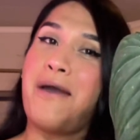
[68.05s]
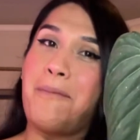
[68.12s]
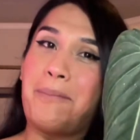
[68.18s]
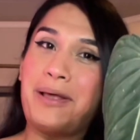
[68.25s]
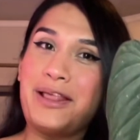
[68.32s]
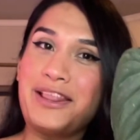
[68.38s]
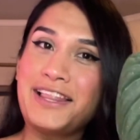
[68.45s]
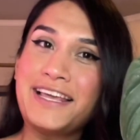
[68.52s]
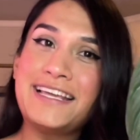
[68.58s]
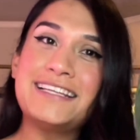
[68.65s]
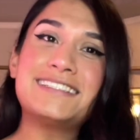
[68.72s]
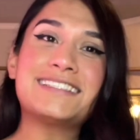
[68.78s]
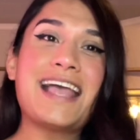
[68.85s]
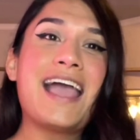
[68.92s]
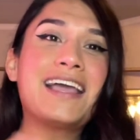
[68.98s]
please
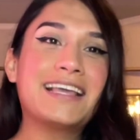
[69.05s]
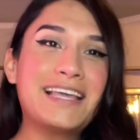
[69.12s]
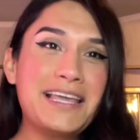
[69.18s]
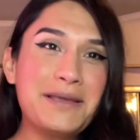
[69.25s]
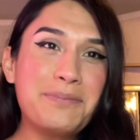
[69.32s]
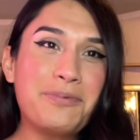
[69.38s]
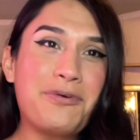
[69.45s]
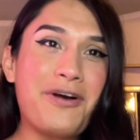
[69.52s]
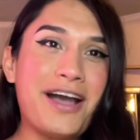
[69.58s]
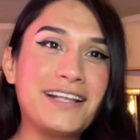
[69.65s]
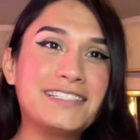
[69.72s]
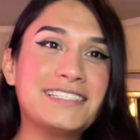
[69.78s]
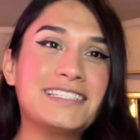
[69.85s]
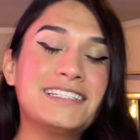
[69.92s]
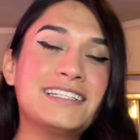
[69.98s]
keep
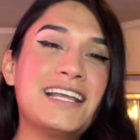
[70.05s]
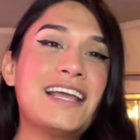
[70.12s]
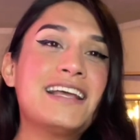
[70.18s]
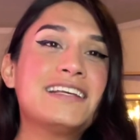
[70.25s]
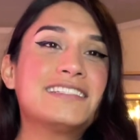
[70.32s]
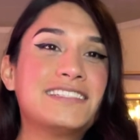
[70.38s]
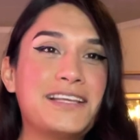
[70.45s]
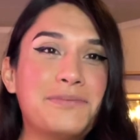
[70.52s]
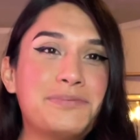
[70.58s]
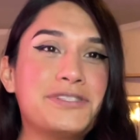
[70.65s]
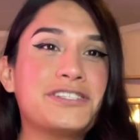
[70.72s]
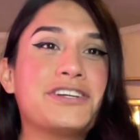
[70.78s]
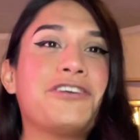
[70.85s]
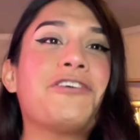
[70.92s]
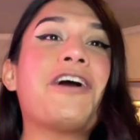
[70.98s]
watching,
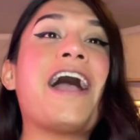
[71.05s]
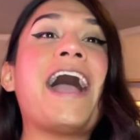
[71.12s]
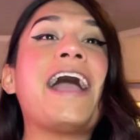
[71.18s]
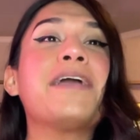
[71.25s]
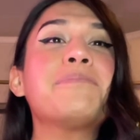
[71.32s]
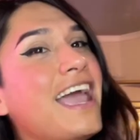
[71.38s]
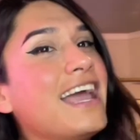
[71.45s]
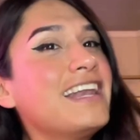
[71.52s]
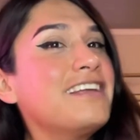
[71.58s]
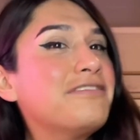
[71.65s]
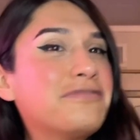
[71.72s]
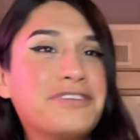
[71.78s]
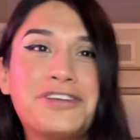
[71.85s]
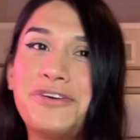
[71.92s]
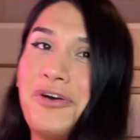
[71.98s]
subscribe, and
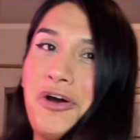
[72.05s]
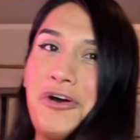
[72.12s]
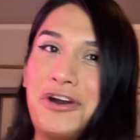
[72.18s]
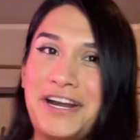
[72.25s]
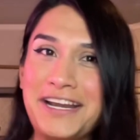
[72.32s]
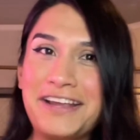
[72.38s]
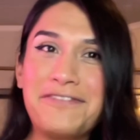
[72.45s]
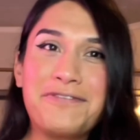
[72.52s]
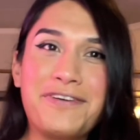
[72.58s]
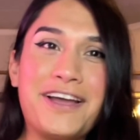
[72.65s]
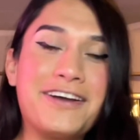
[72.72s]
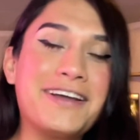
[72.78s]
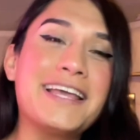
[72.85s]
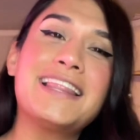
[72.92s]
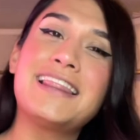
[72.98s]
if you already fell
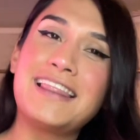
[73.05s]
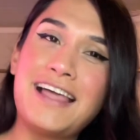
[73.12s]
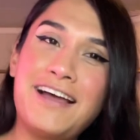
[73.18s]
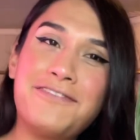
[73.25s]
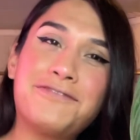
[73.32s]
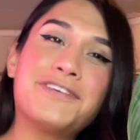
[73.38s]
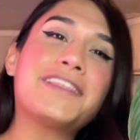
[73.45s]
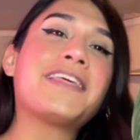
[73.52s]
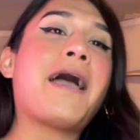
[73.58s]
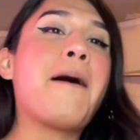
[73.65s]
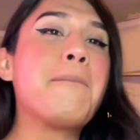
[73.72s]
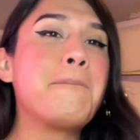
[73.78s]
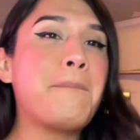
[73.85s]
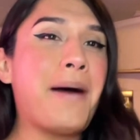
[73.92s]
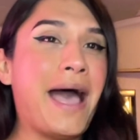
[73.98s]
in love with
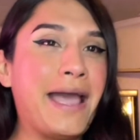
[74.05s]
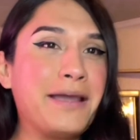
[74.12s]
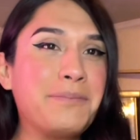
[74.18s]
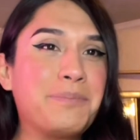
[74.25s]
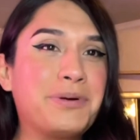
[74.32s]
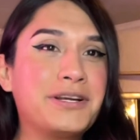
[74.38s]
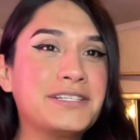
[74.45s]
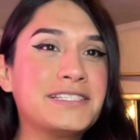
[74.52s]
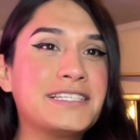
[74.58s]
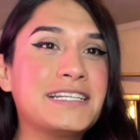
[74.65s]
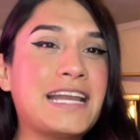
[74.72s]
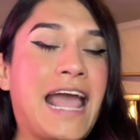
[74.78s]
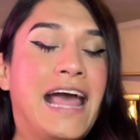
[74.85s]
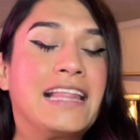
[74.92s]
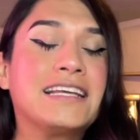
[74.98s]
my
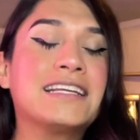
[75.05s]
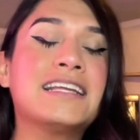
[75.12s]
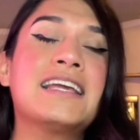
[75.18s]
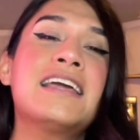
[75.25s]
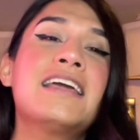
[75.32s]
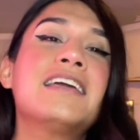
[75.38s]
personality,